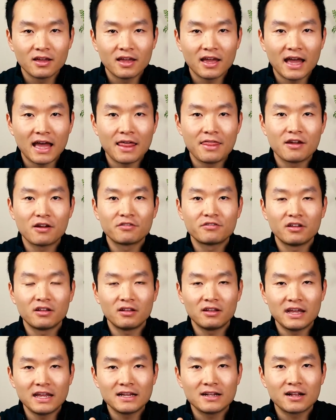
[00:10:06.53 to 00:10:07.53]
And there's a
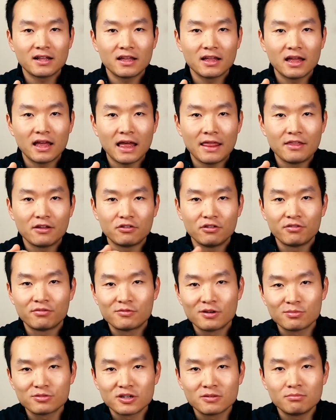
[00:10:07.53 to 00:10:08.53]
link in the
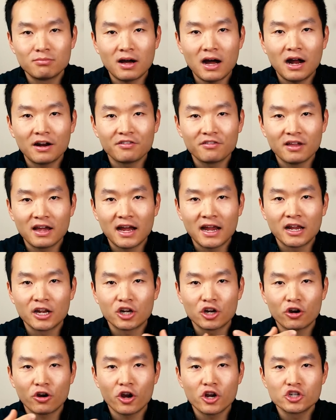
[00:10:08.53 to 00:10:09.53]
description box that I
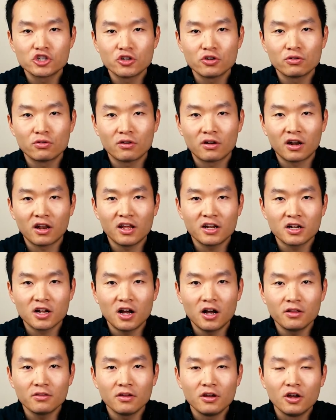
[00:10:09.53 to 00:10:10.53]
encourage you to click
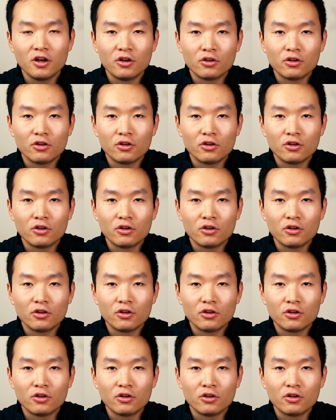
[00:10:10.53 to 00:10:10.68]
on